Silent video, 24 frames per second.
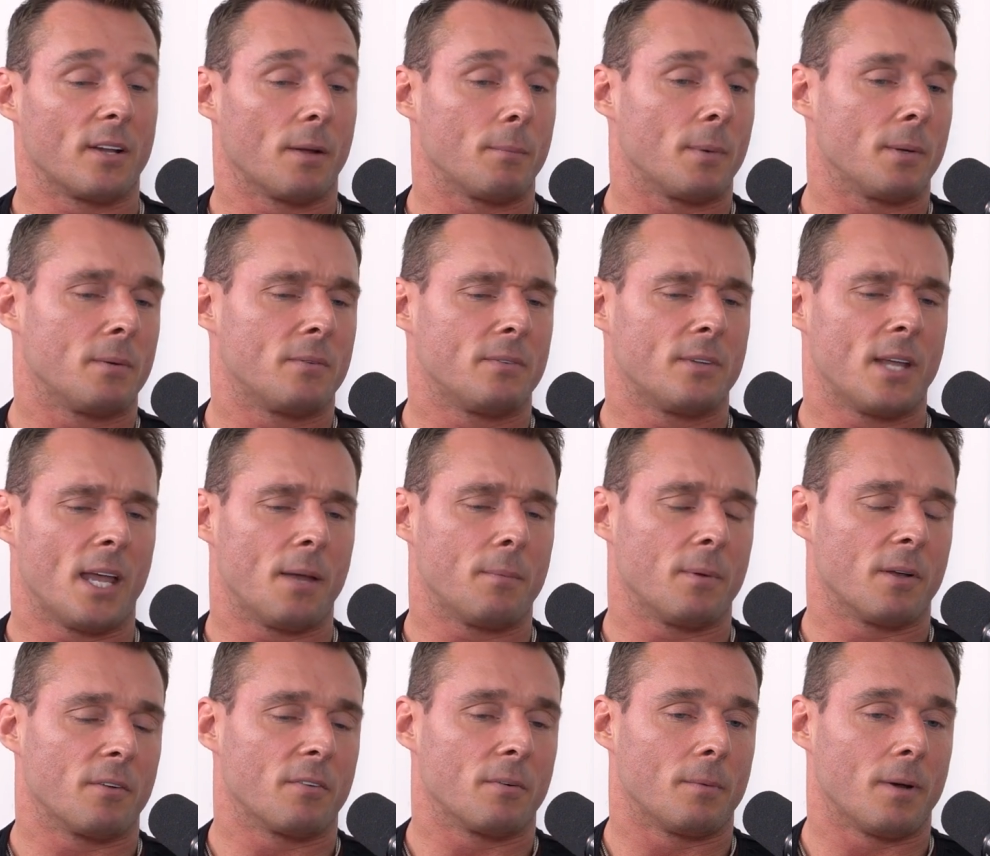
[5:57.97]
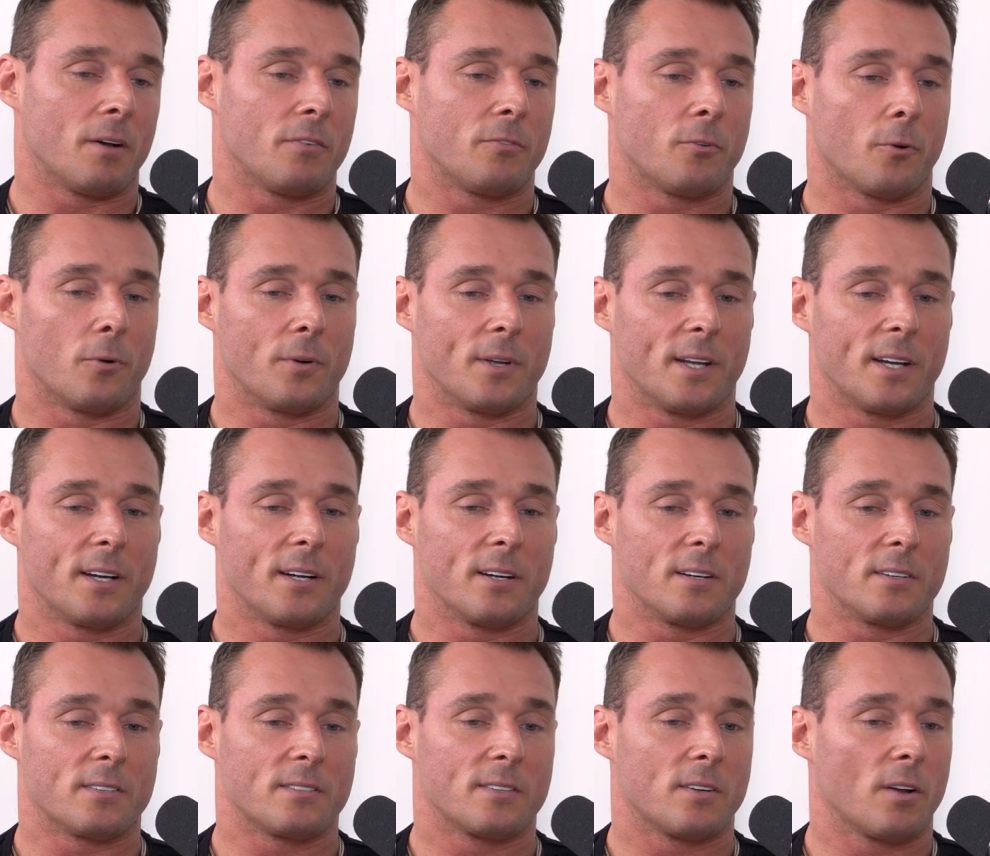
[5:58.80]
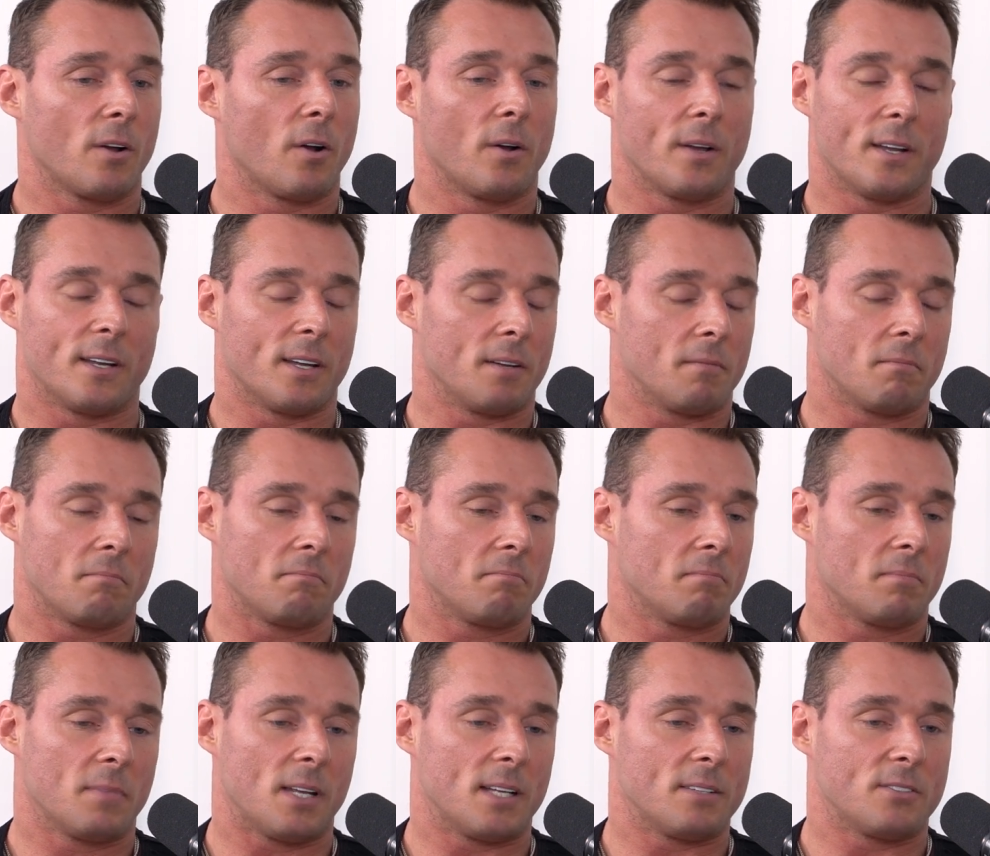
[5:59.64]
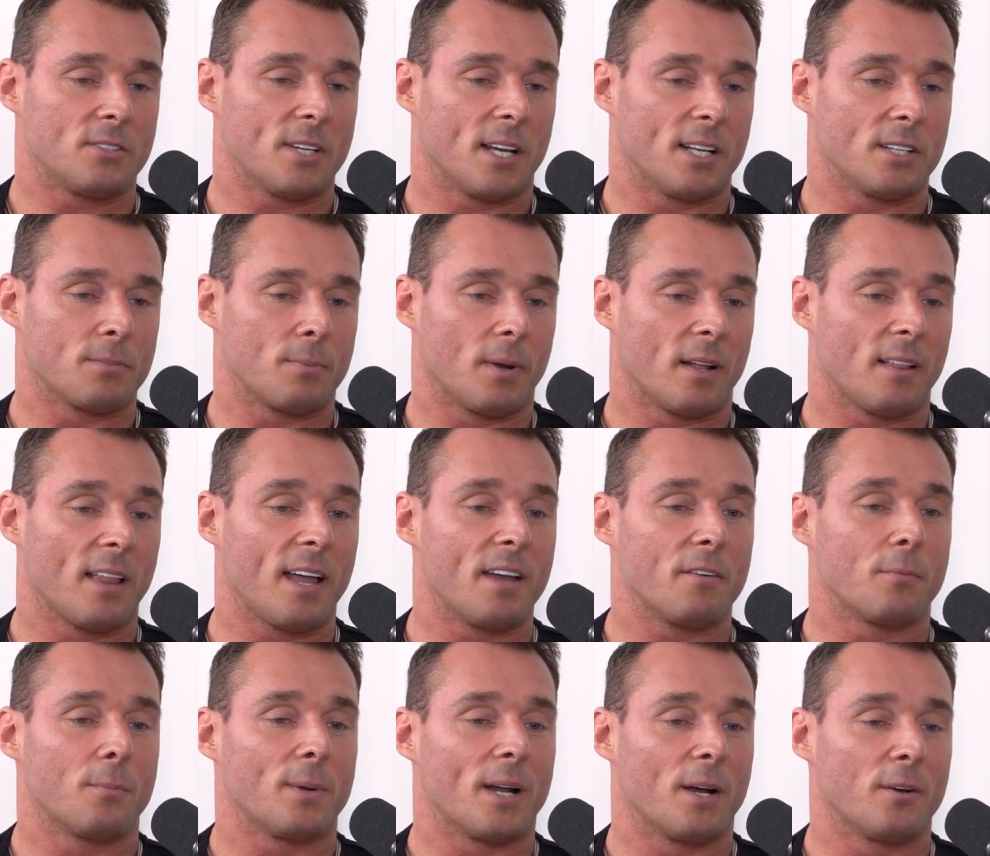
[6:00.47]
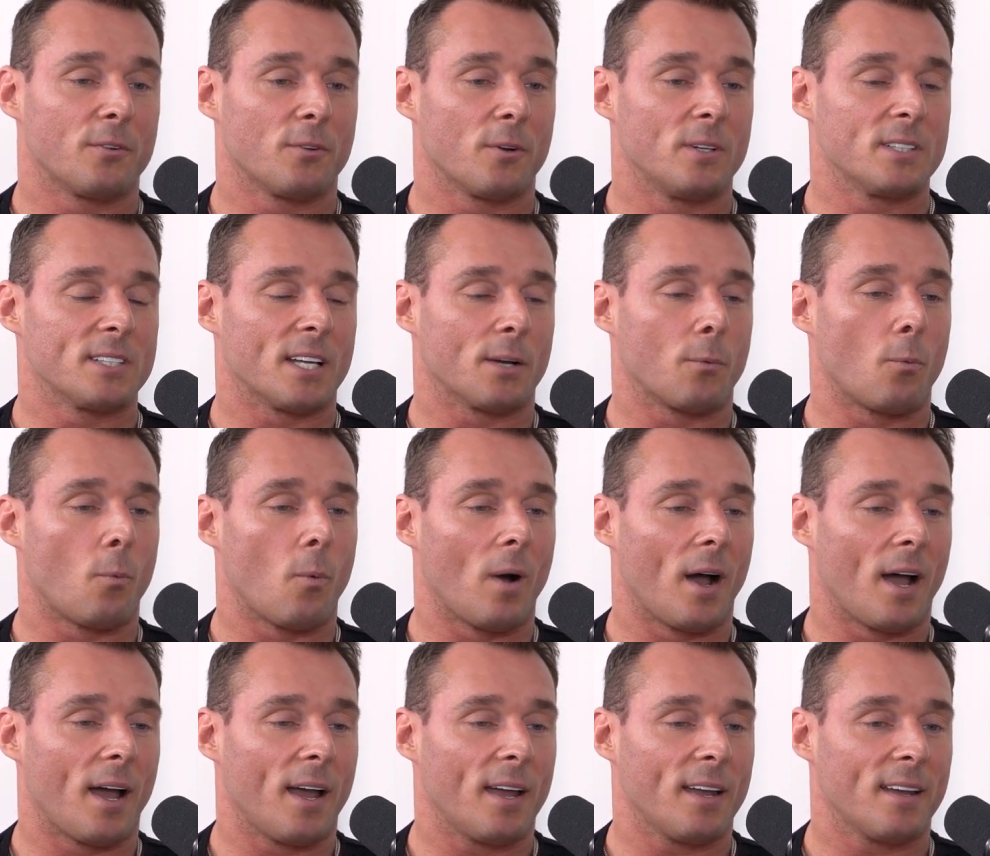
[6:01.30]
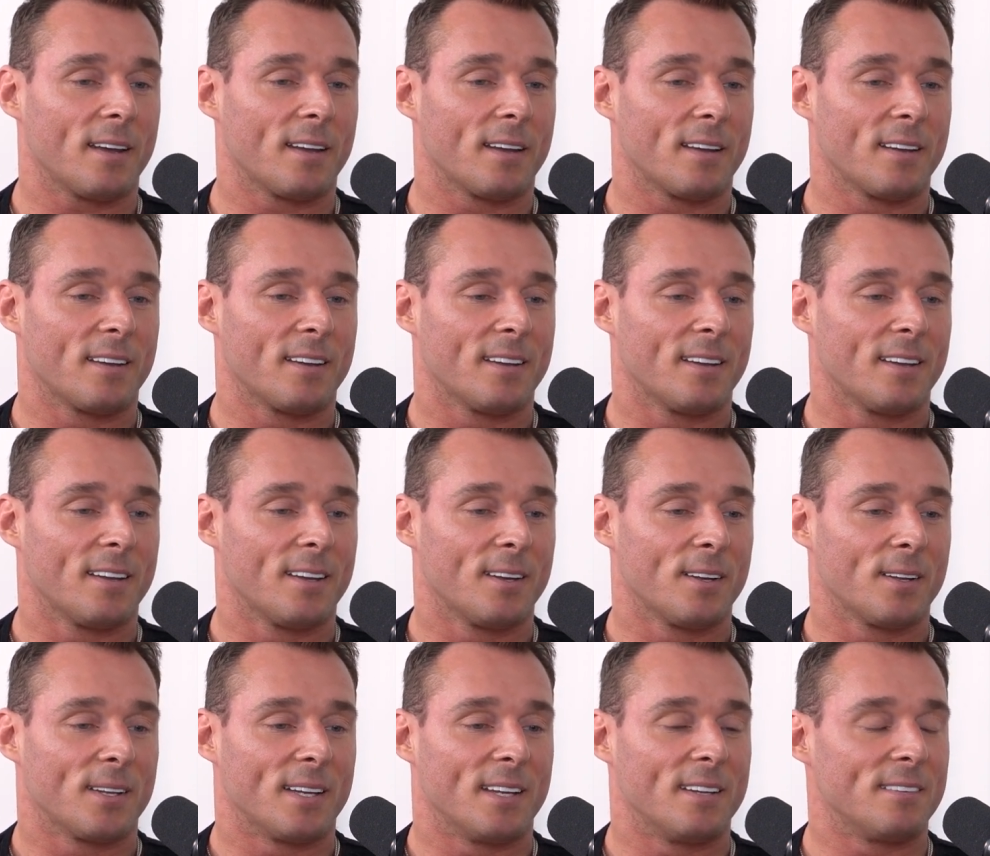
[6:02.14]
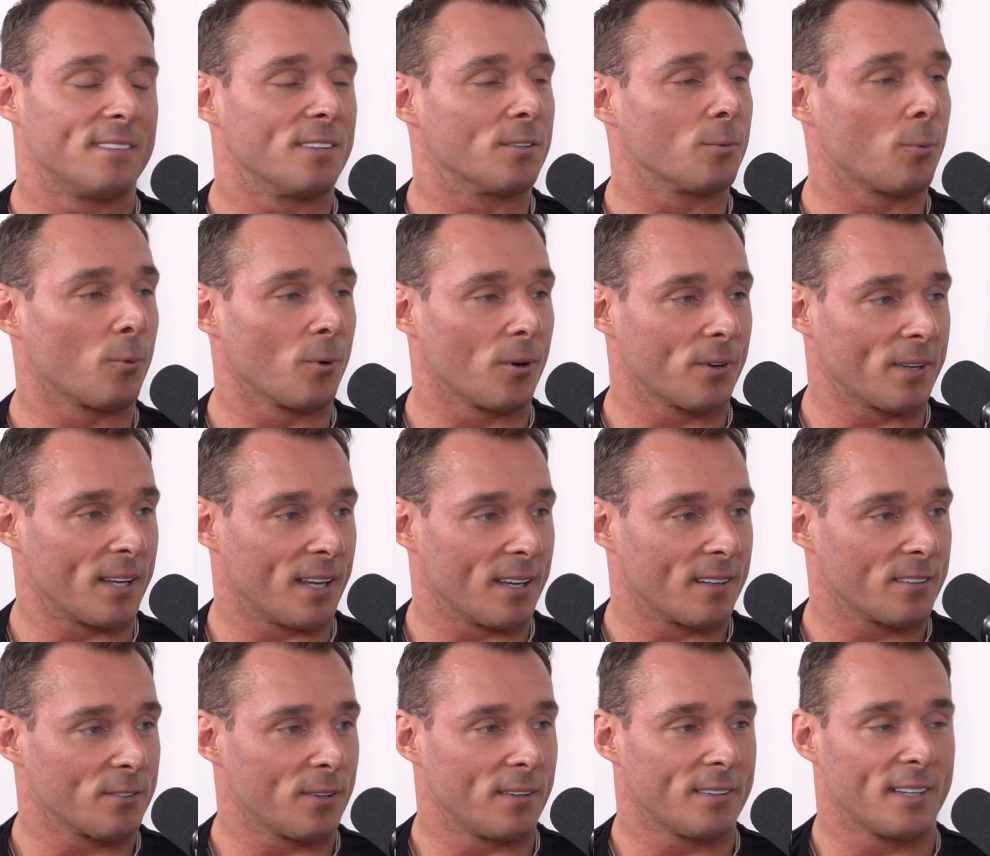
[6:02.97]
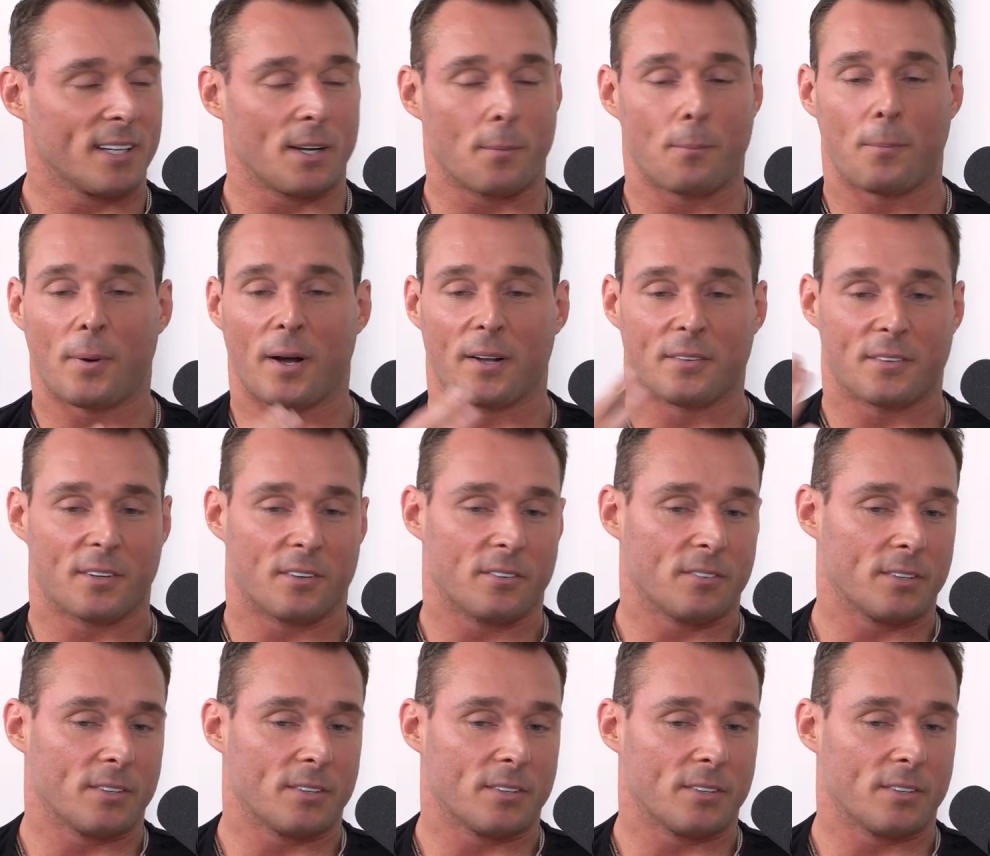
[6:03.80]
I've been taping for about 4 years and it changed my life. But I was always like, why is this working? So I did a bunch of